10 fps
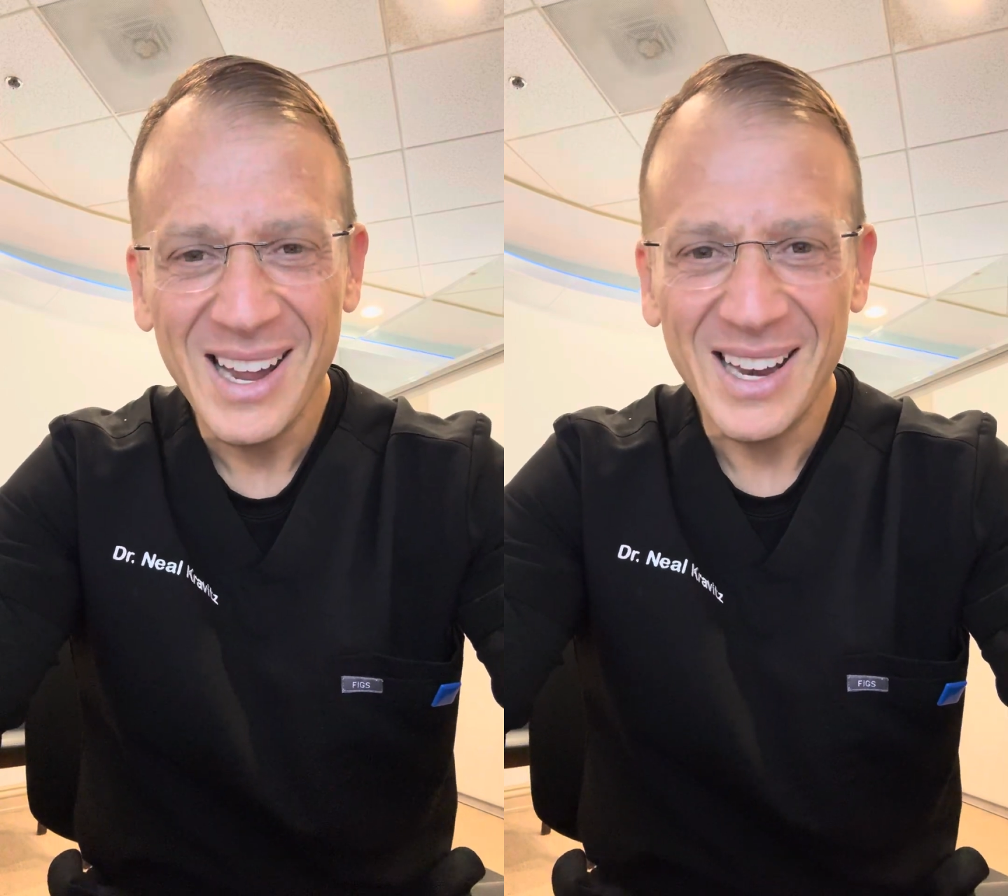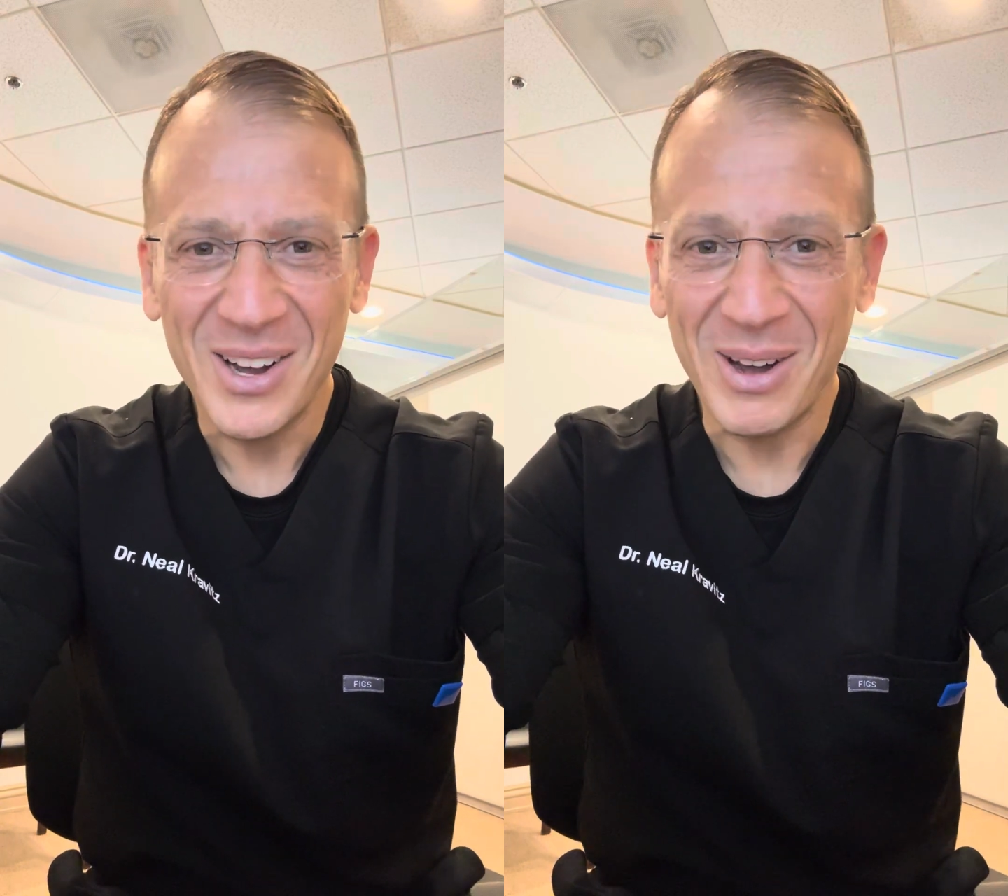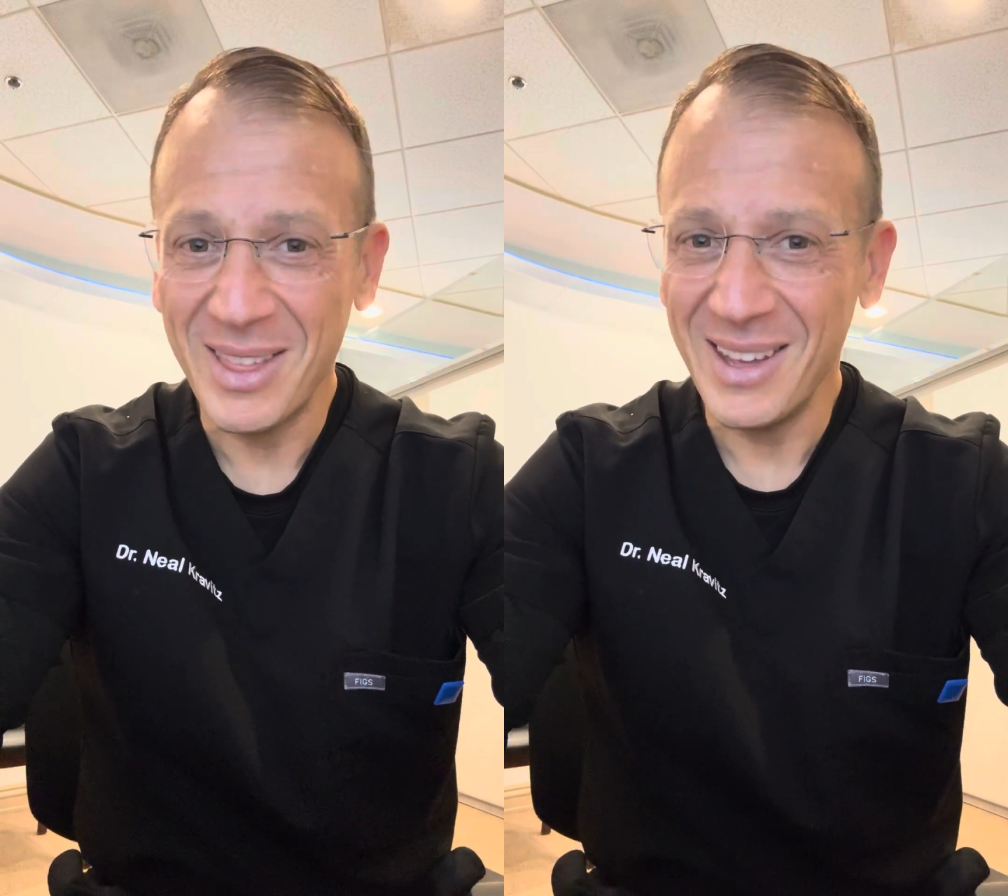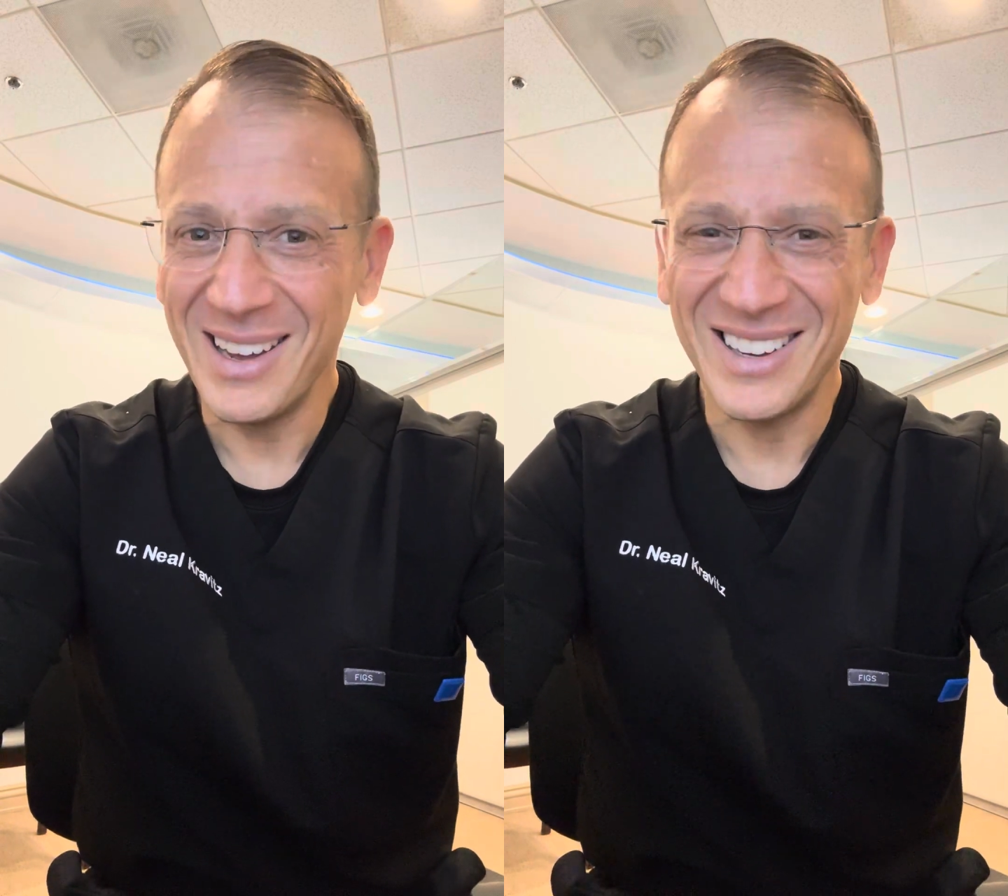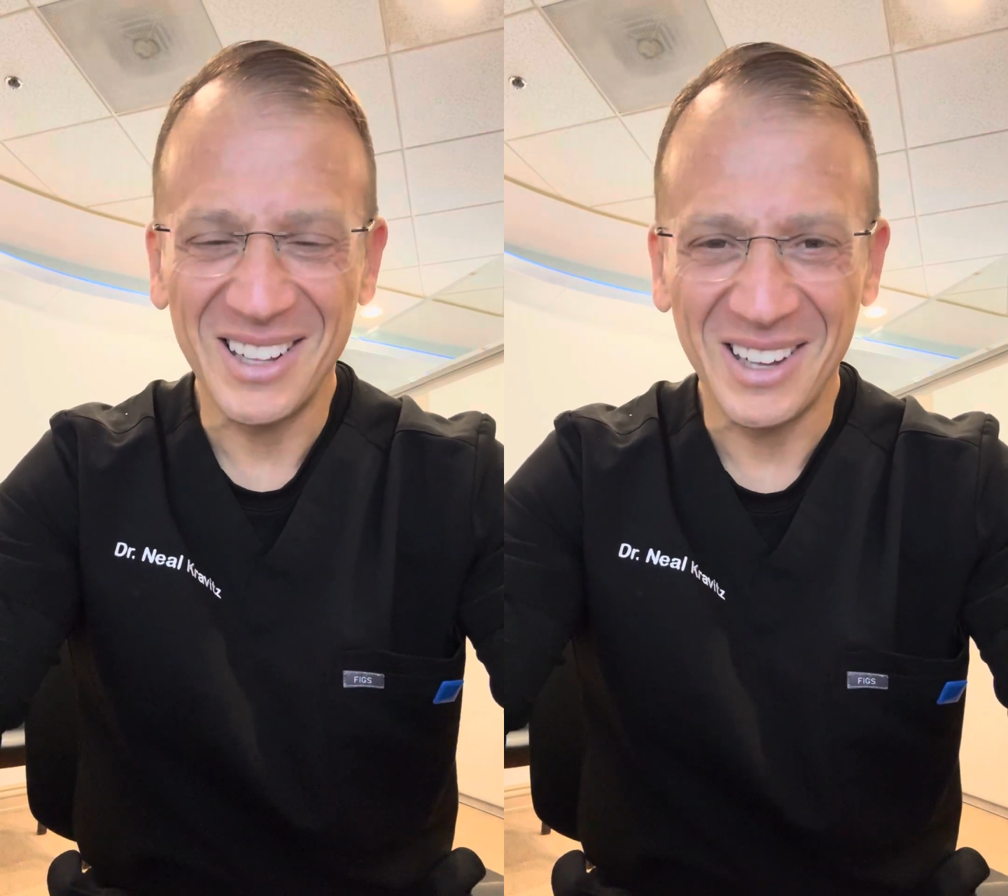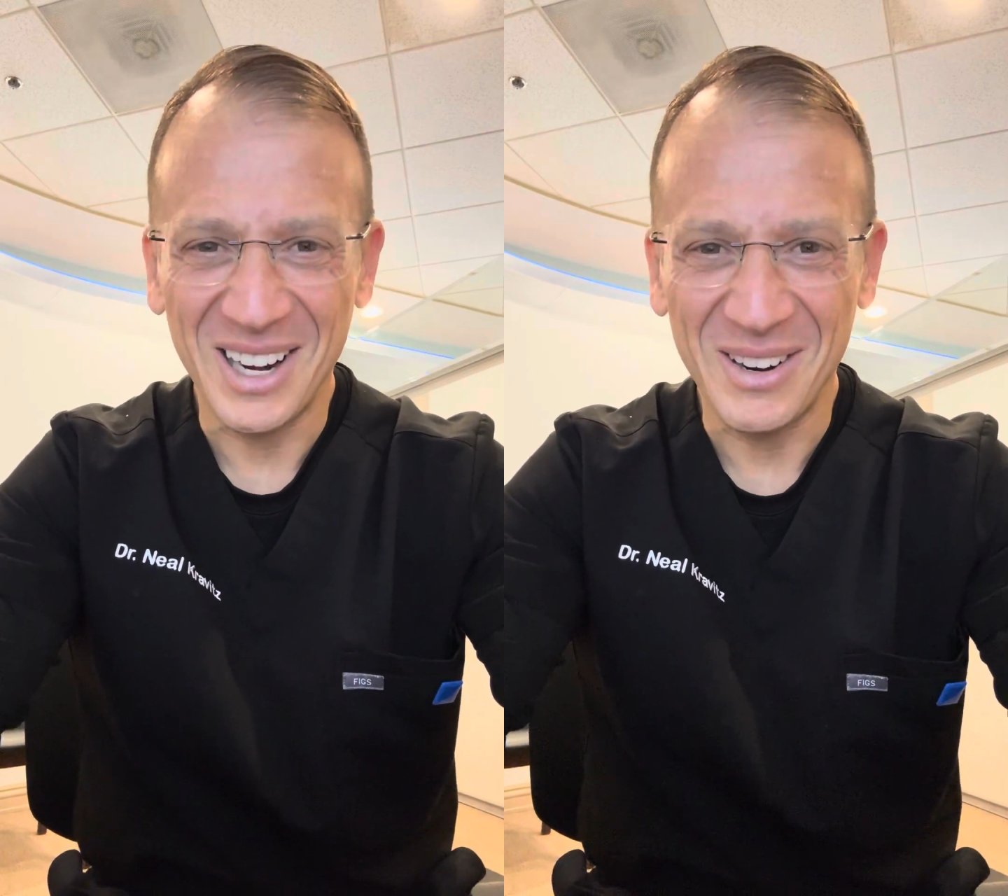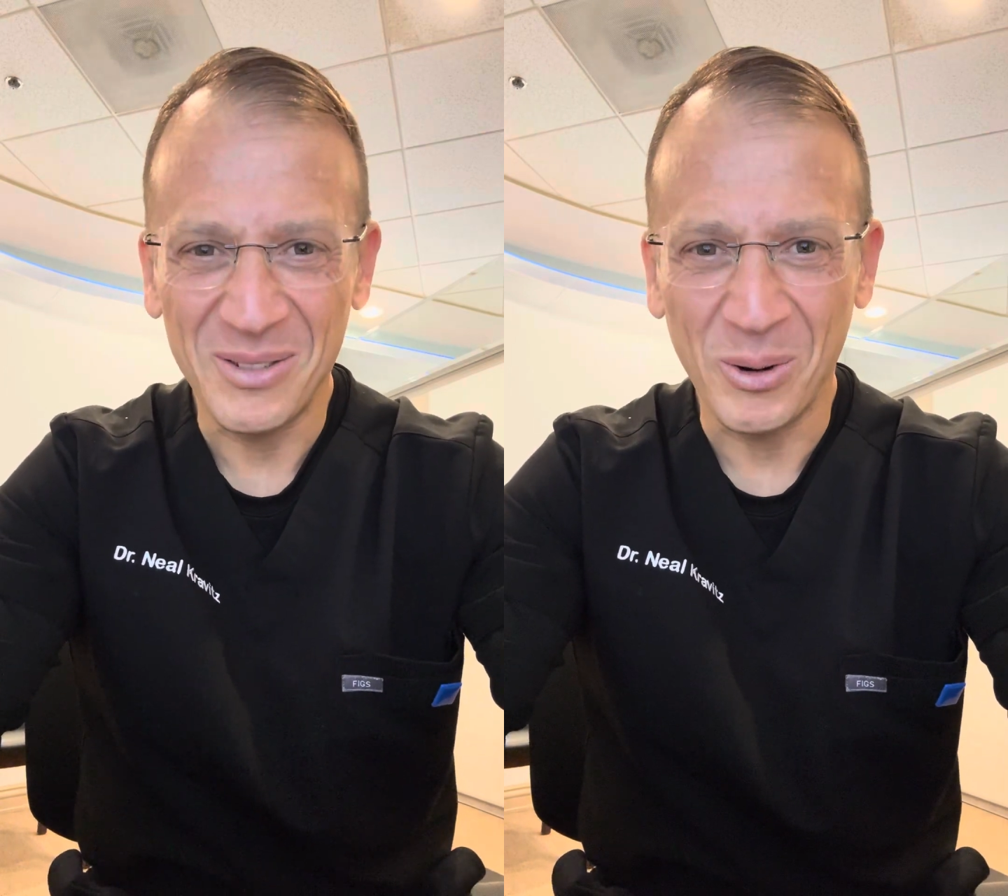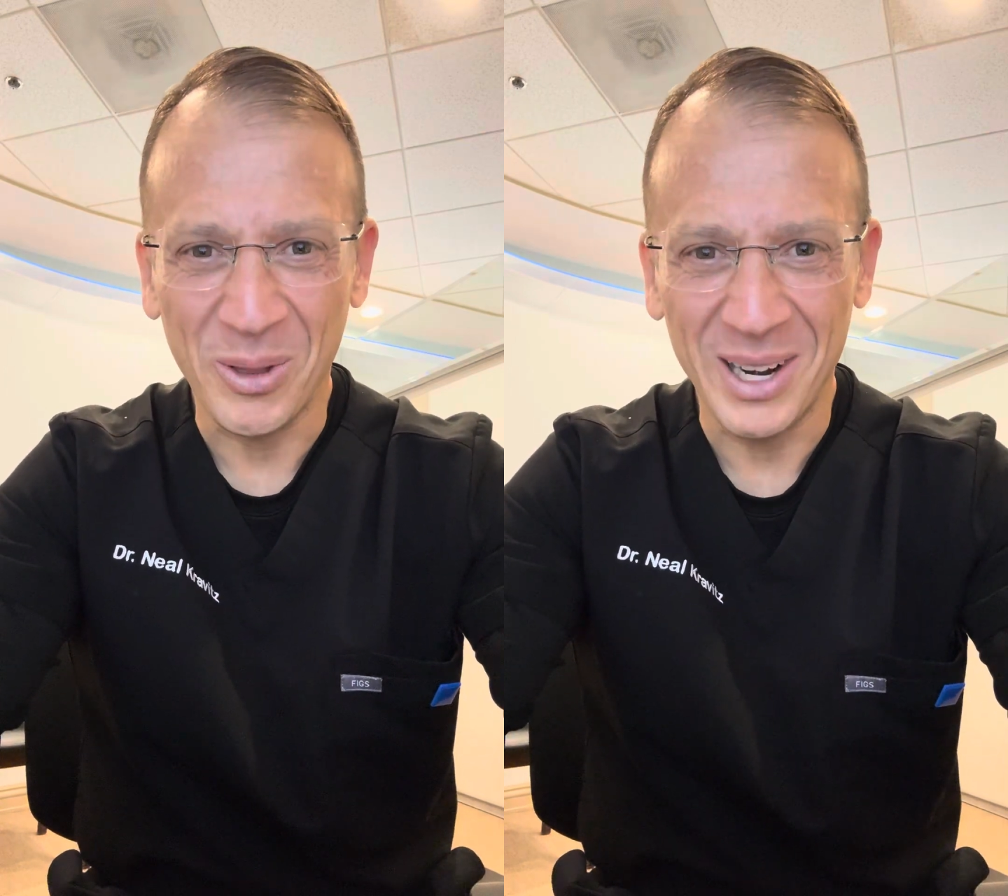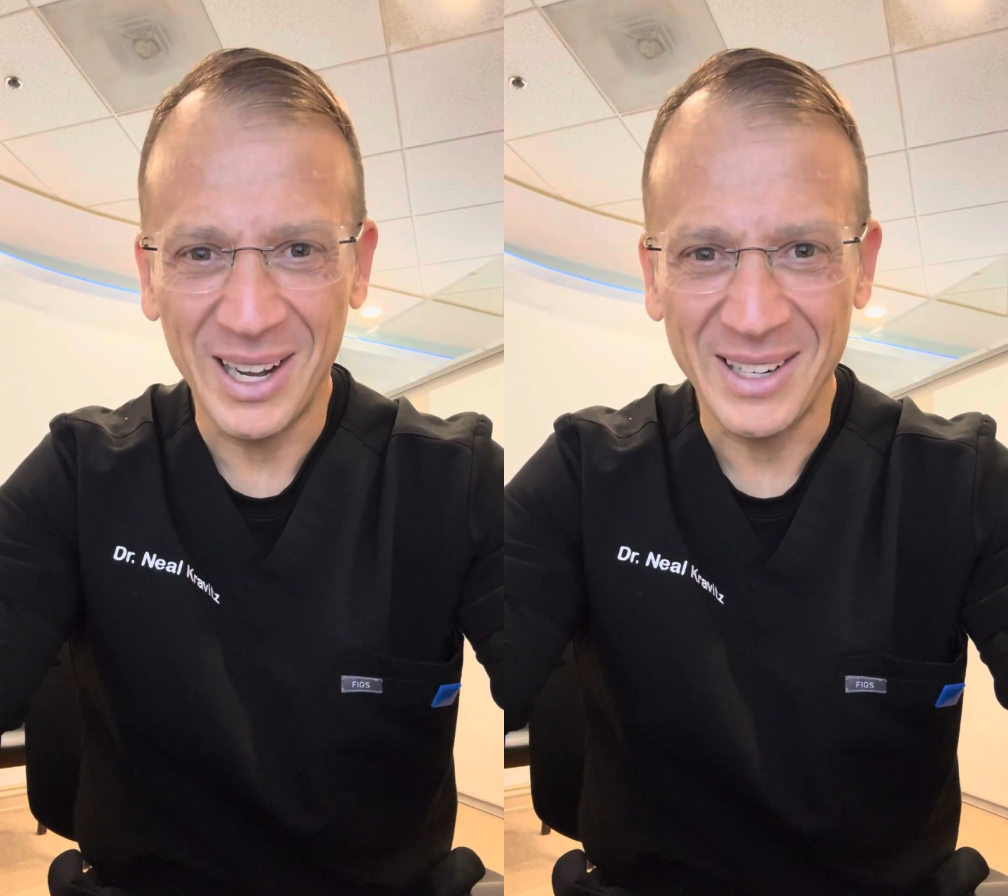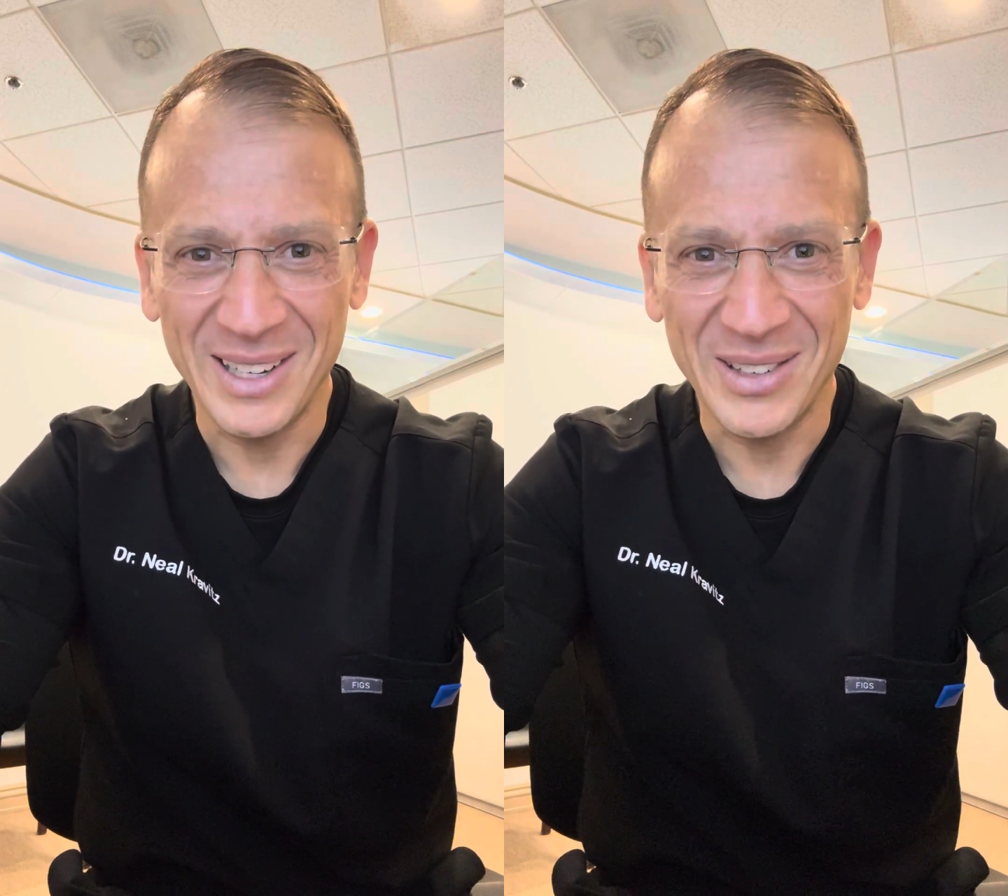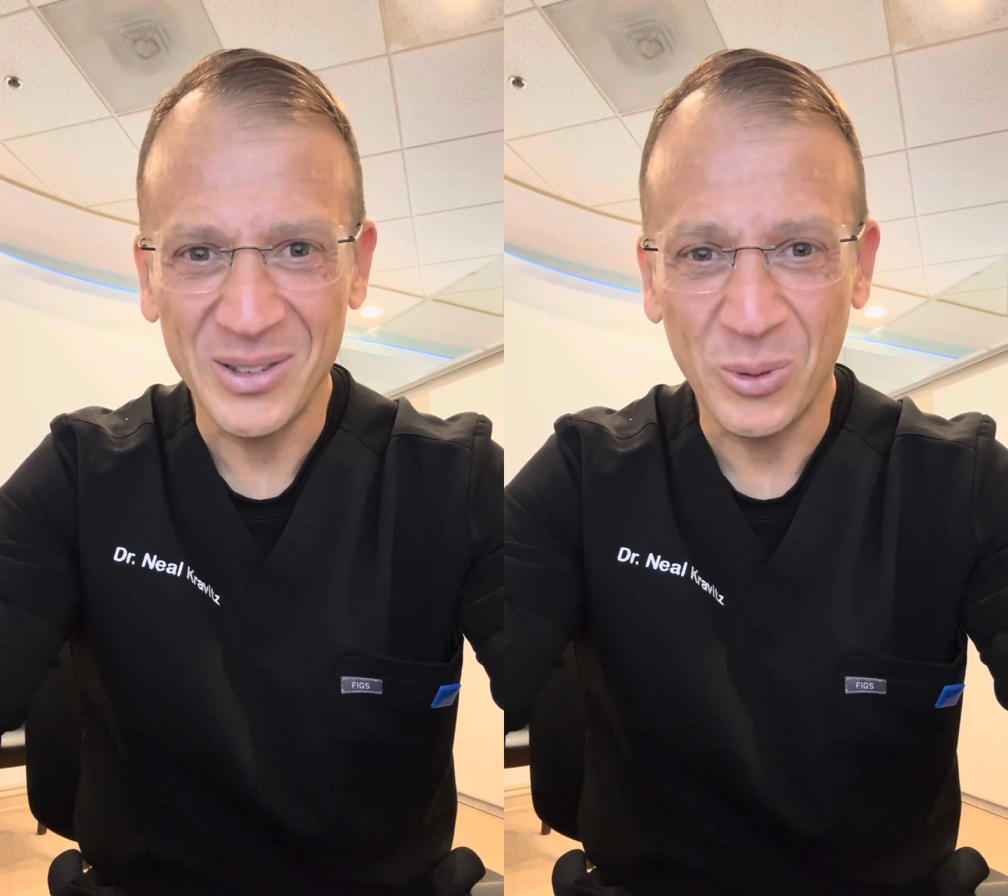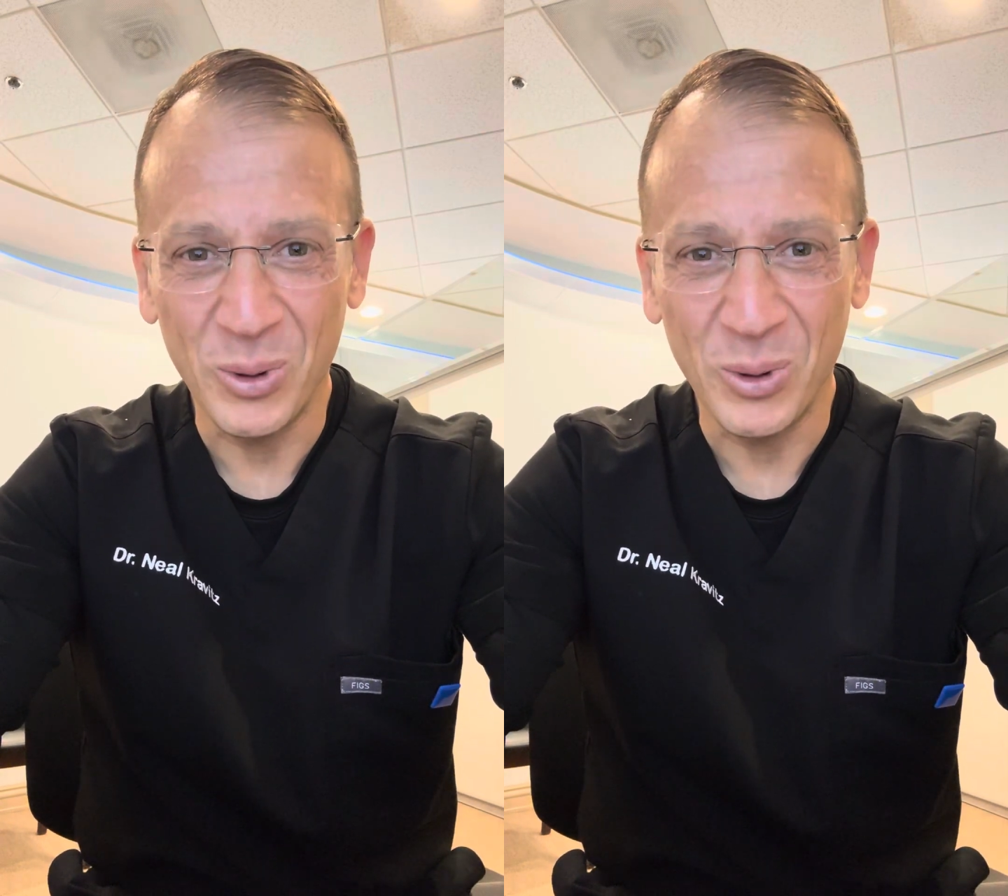Now, I think a lot of orthodontists